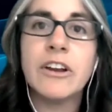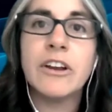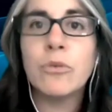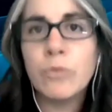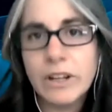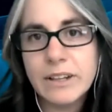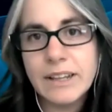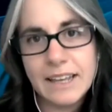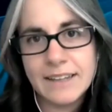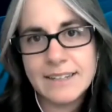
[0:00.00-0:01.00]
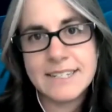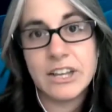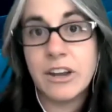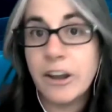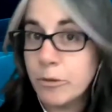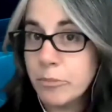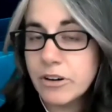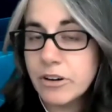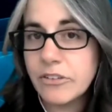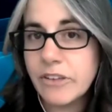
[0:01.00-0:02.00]
they're really into
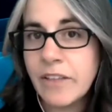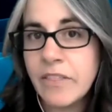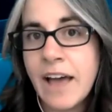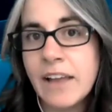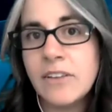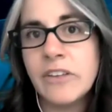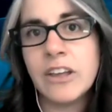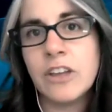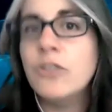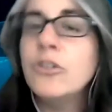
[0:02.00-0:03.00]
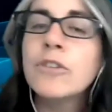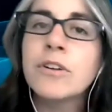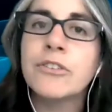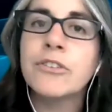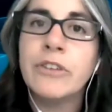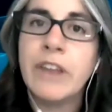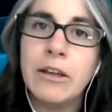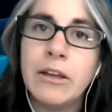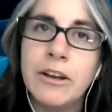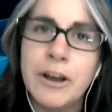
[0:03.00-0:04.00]
numbers. And that is like a universal
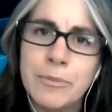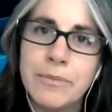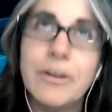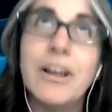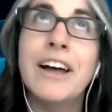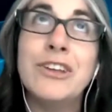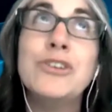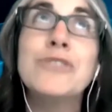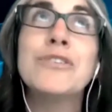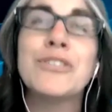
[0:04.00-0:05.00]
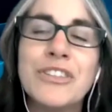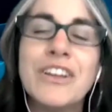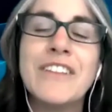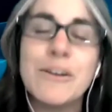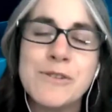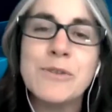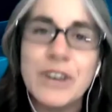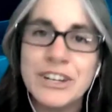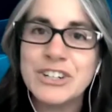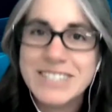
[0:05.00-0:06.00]
universal thing that people
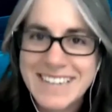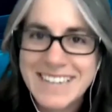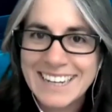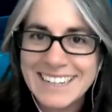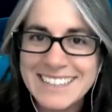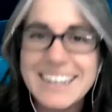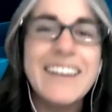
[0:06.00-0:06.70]
understand.